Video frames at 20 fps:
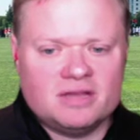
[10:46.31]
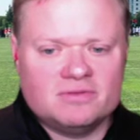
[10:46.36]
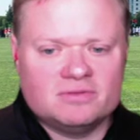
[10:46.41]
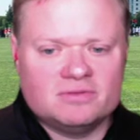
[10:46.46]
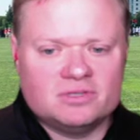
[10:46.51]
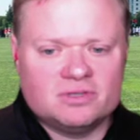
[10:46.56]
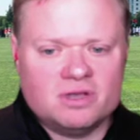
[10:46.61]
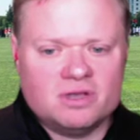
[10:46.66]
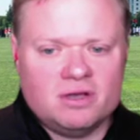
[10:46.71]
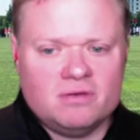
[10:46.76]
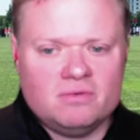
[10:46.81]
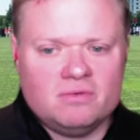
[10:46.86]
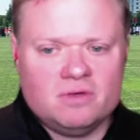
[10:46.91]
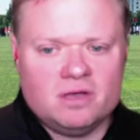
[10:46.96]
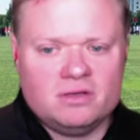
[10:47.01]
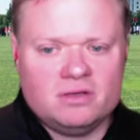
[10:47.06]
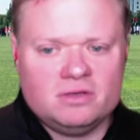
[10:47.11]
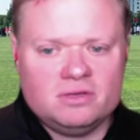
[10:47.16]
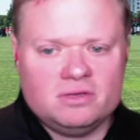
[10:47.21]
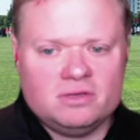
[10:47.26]
It was just, oh,
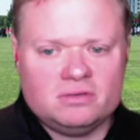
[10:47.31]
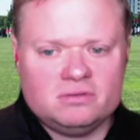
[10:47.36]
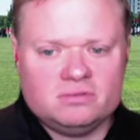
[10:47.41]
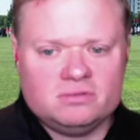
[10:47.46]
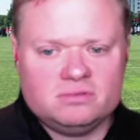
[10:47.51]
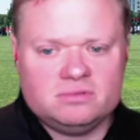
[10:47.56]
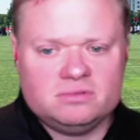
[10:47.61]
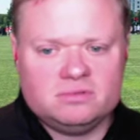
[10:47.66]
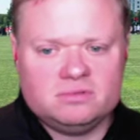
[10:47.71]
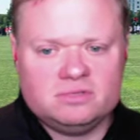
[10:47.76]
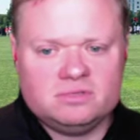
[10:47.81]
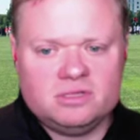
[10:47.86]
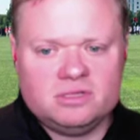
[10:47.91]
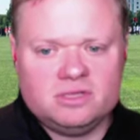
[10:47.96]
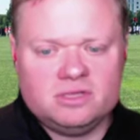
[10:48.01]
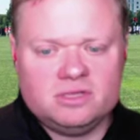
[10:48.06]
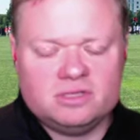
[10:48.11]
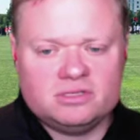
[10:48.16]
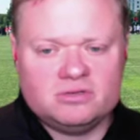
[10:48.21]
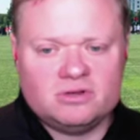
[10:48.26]
well, you know, and
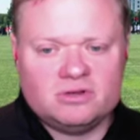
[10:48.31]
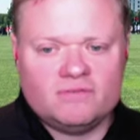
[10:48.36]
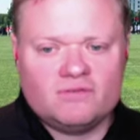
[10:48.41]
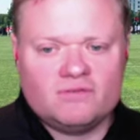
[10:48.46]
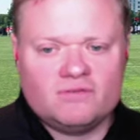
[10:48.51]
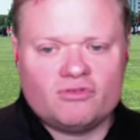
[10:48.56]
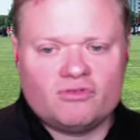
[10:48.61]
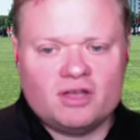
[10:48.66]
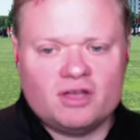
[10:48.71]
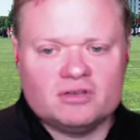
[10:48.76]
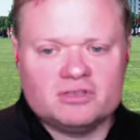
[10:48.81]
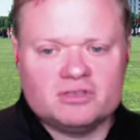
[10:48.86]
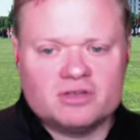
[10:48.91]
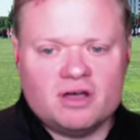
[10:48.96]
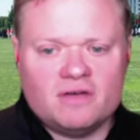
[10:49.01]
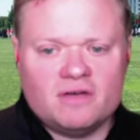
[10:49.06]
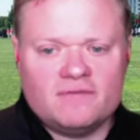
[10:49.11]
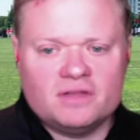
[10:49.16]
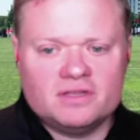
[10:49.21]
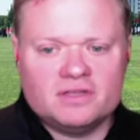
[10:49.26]
then just sort of trails
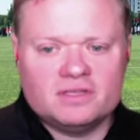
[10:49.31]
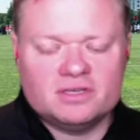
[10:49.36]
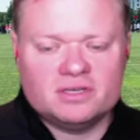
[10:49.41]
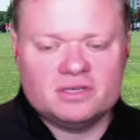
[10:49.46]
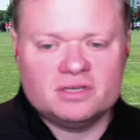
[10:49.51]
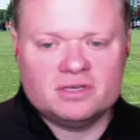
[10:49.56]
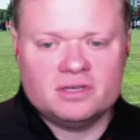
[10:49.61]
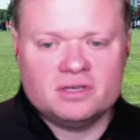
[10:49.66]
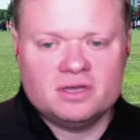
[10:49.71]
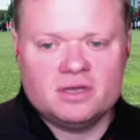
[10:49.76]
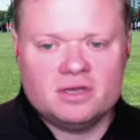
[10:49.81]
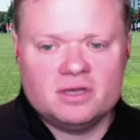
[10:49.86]
off into